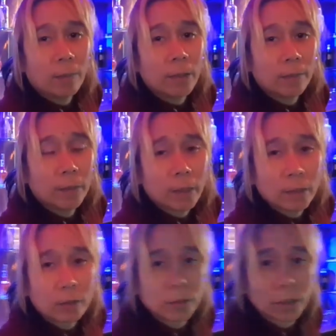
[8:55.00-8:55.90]
better
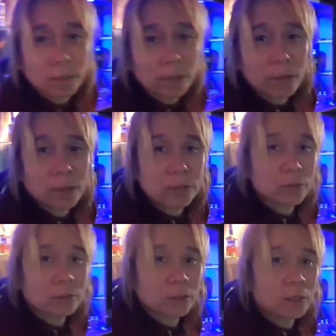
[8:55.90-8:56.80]
pleasure day. Because
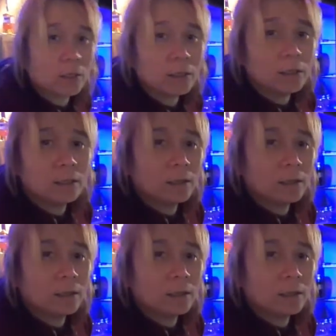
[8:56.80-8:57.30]
you're there.